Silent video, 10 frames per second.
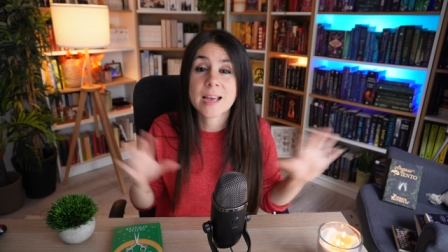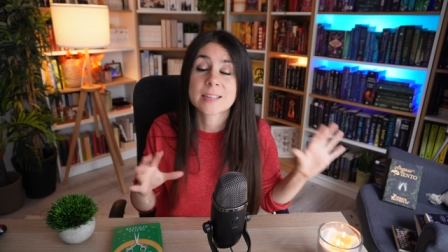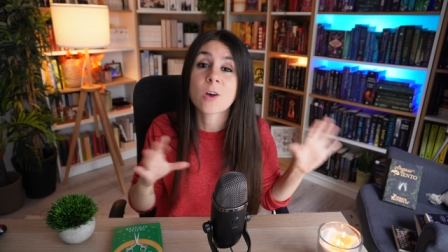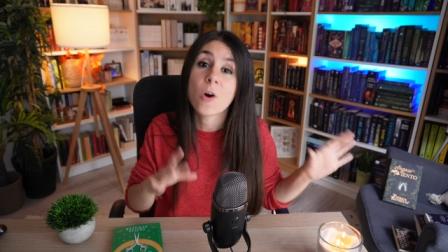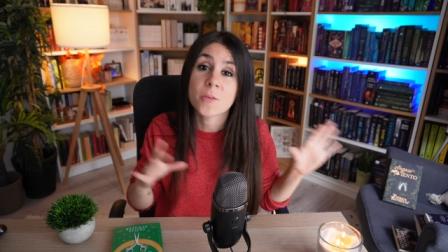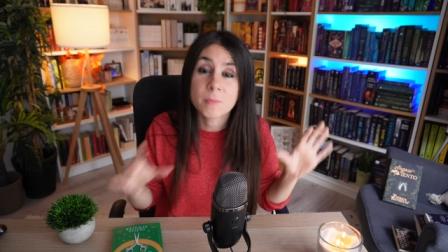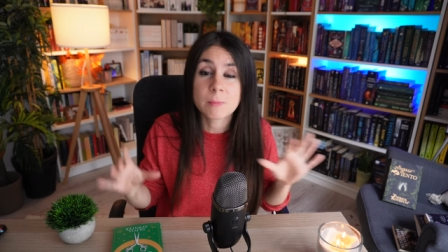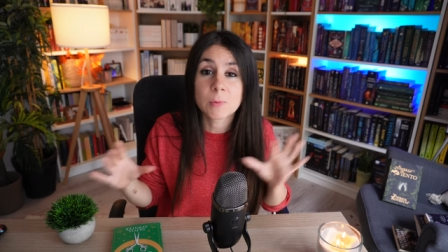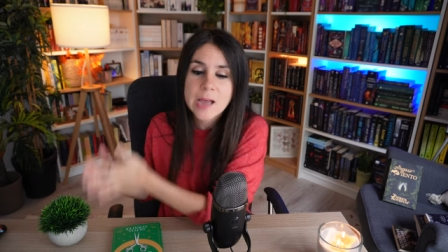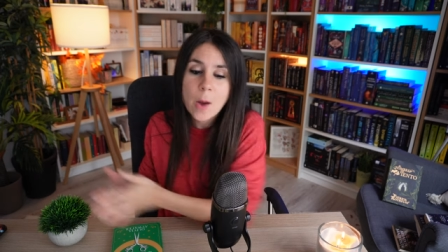as other
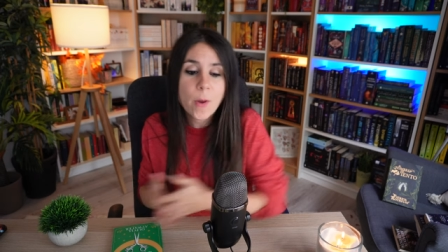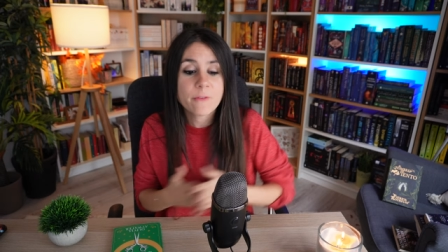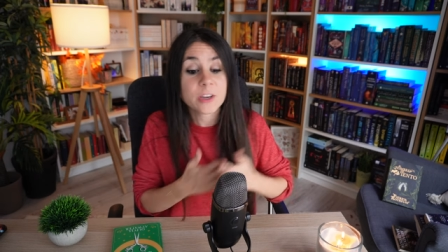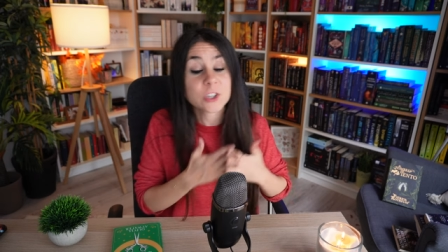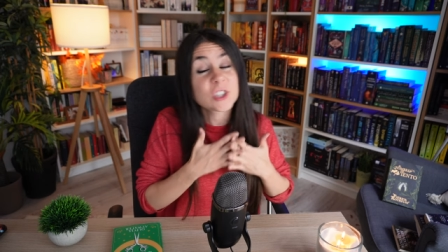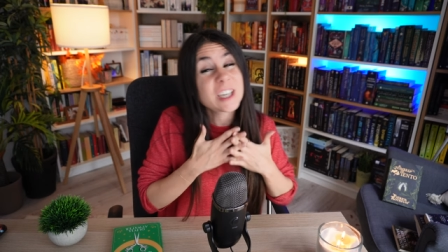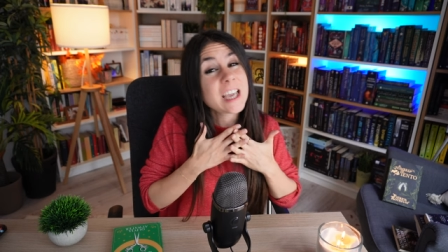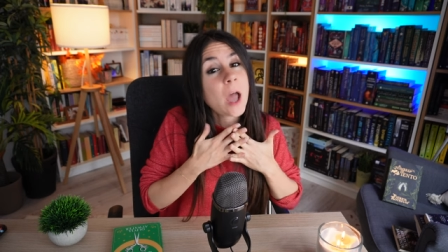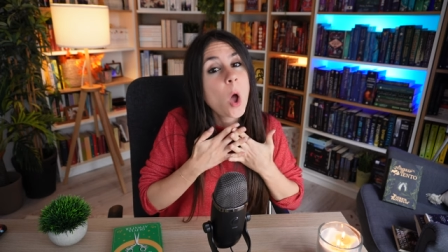people. However, she